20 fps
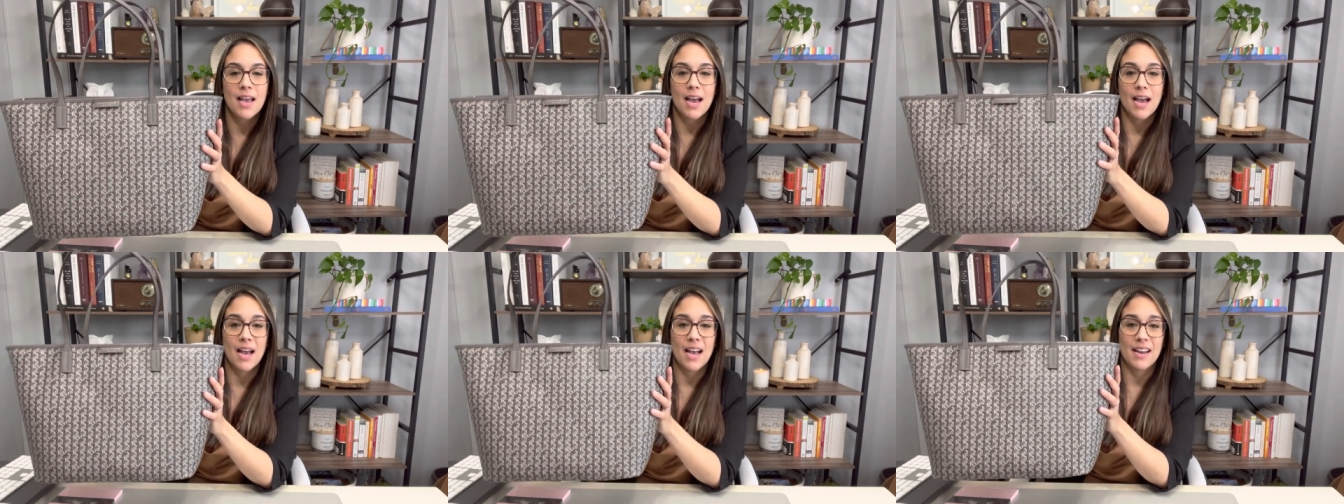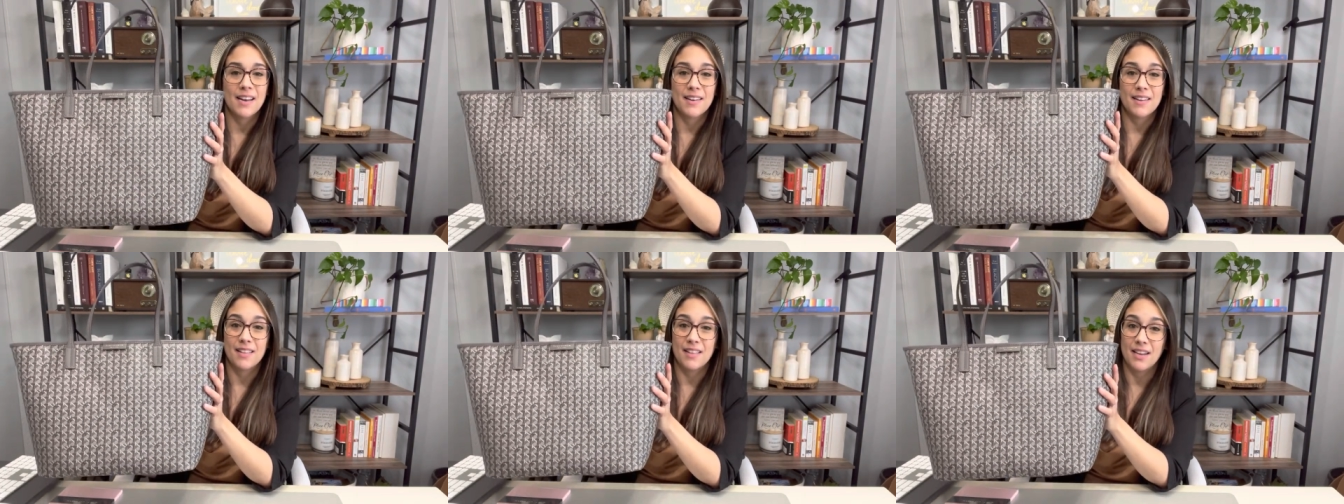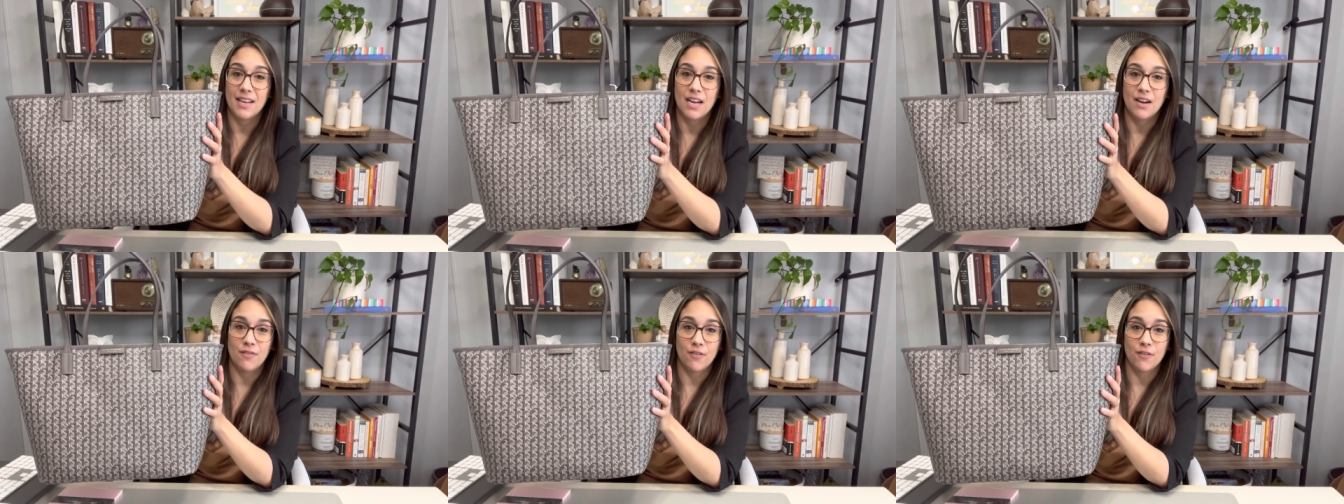and they
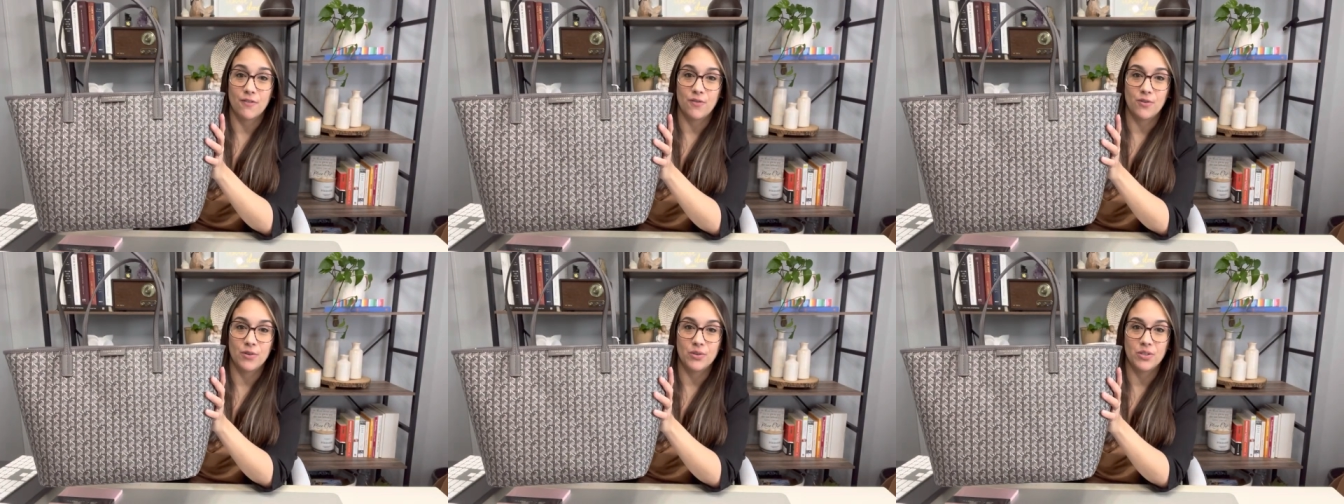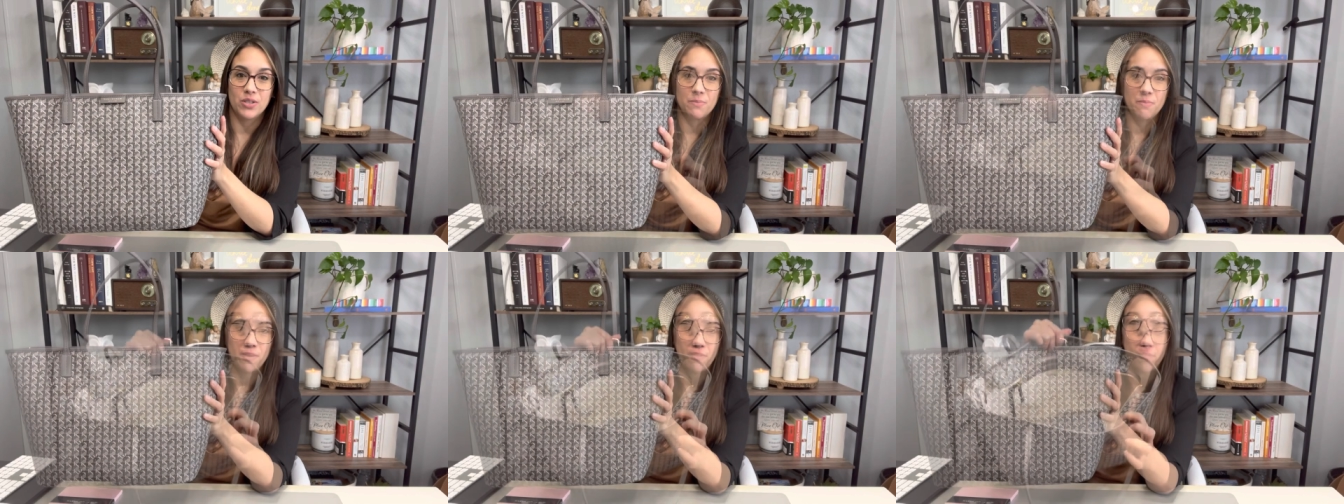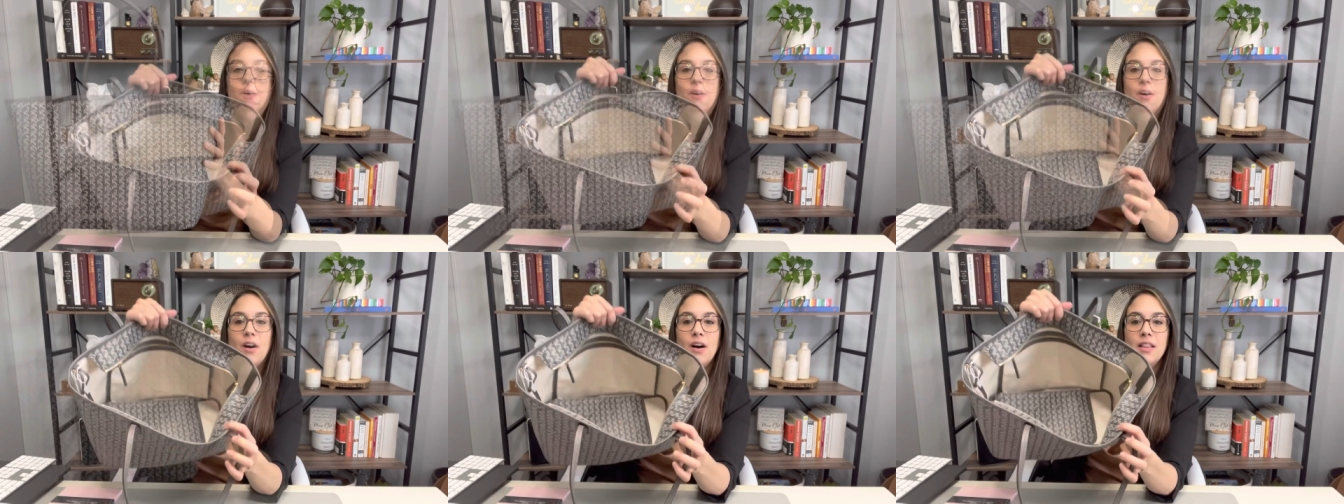Neverfull to
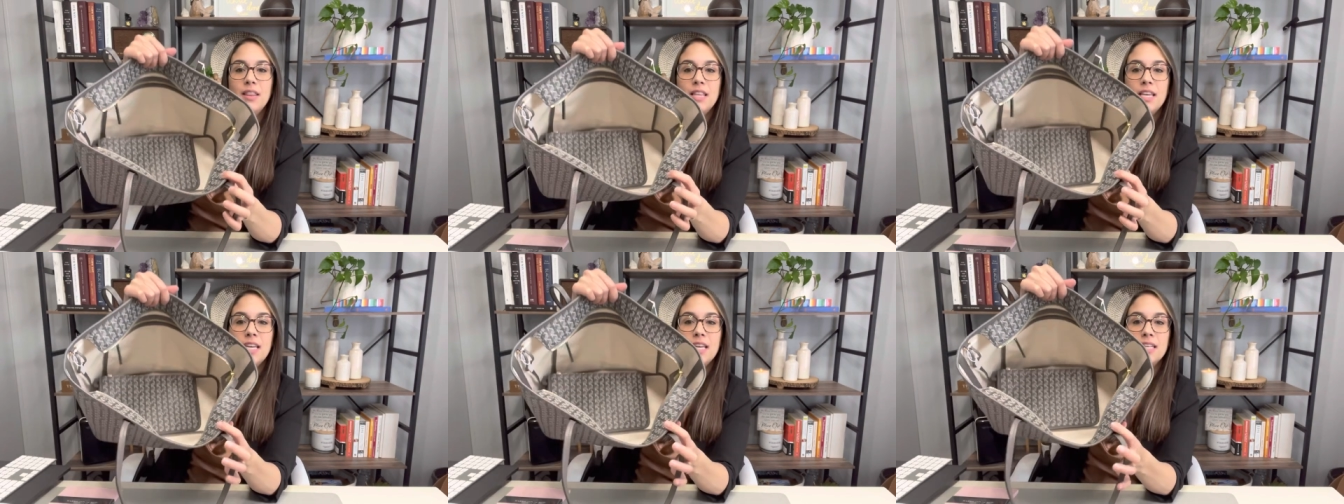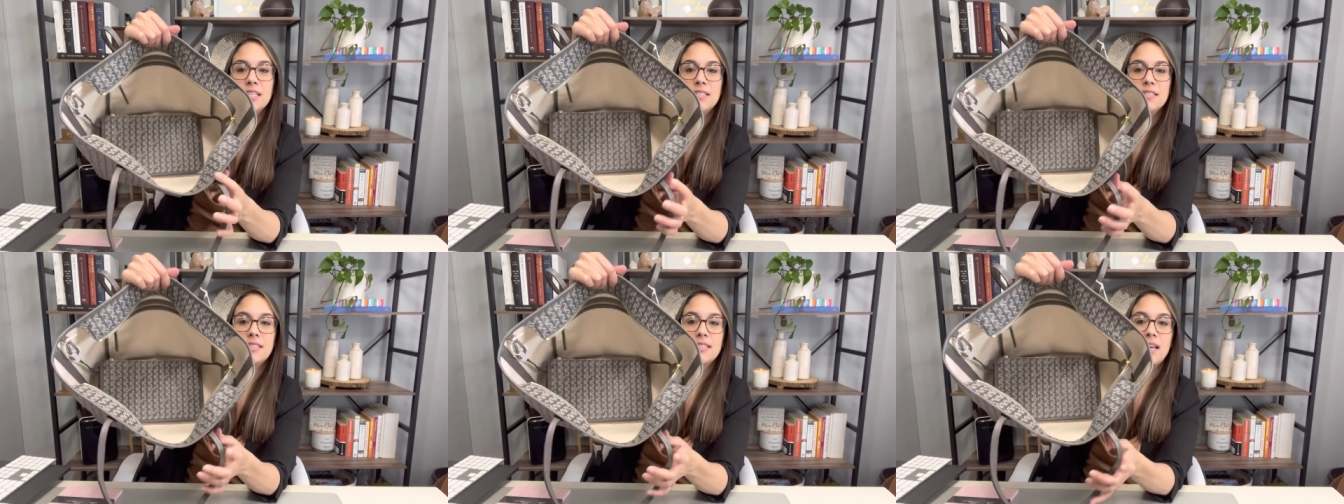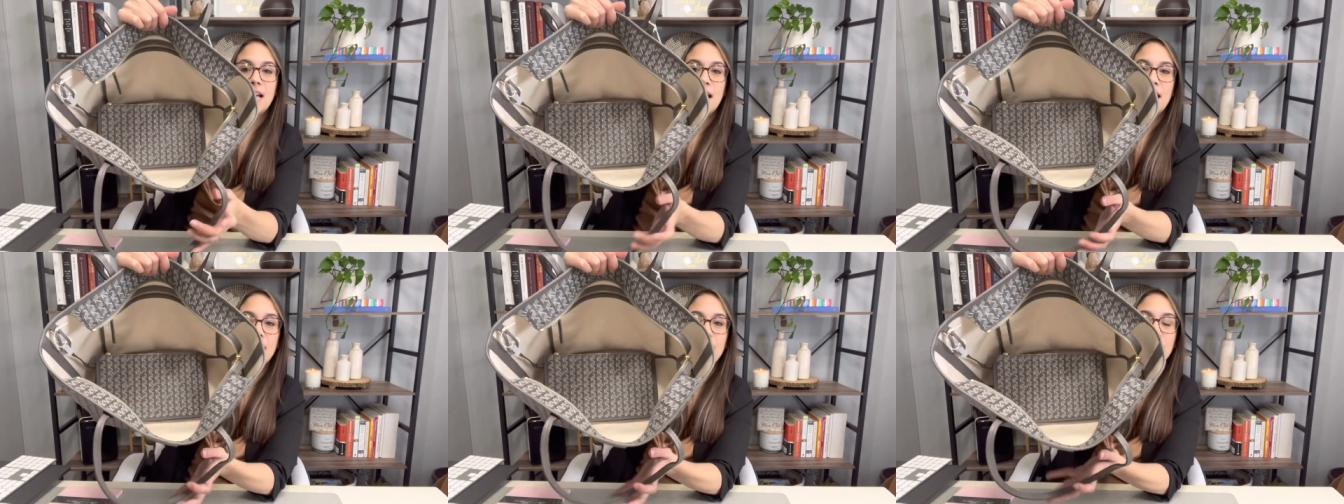Now on the
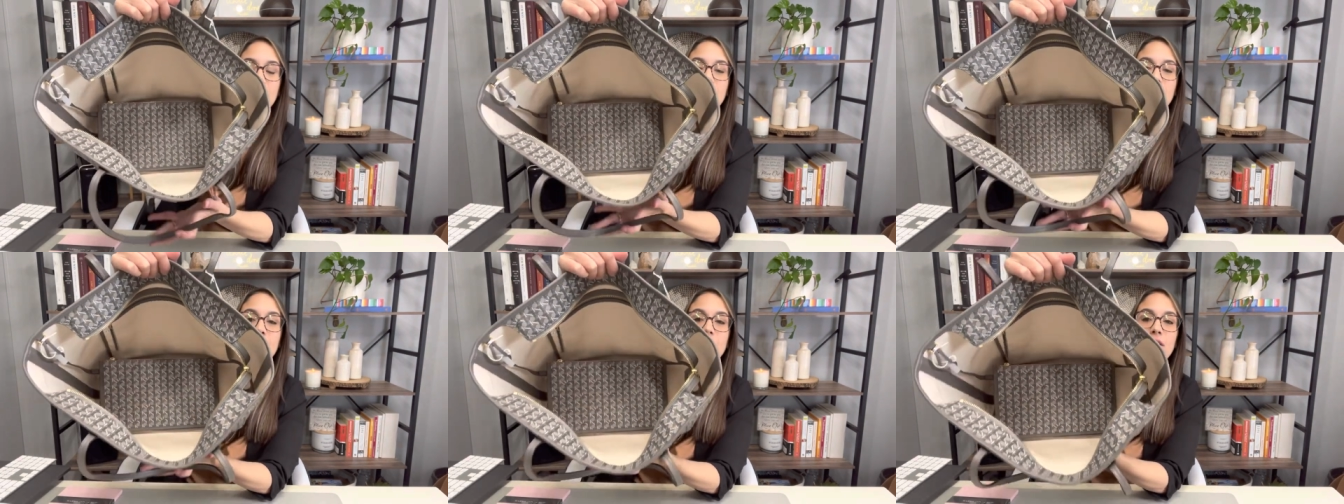inside,